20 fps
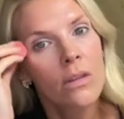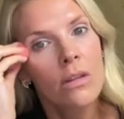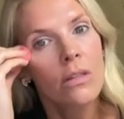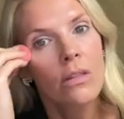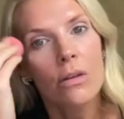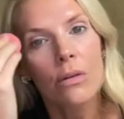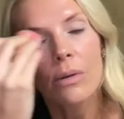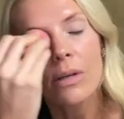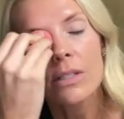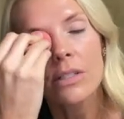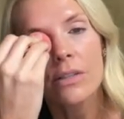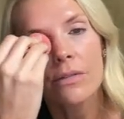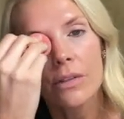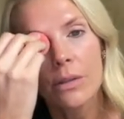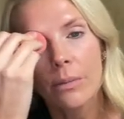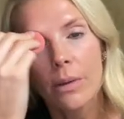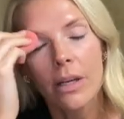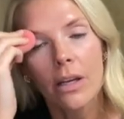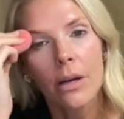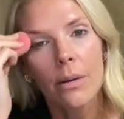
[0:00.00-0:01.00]
the rest of
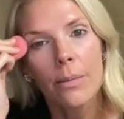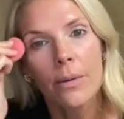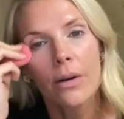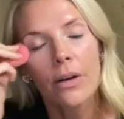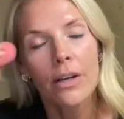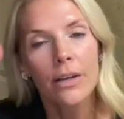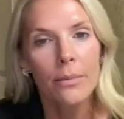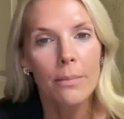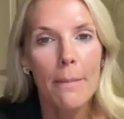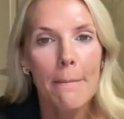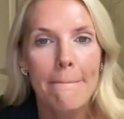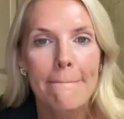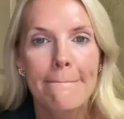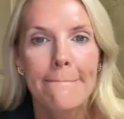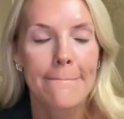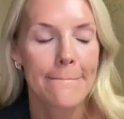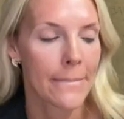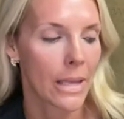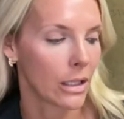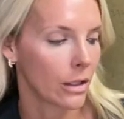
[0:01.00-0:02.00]
your makeup on,
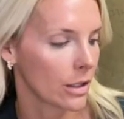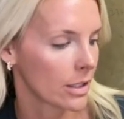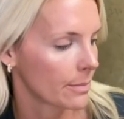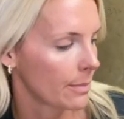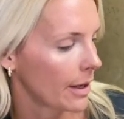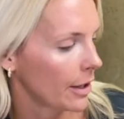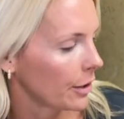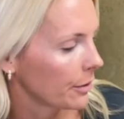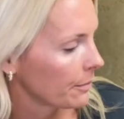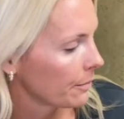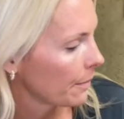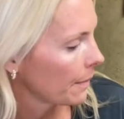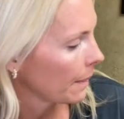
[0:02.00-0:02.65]
it looks better.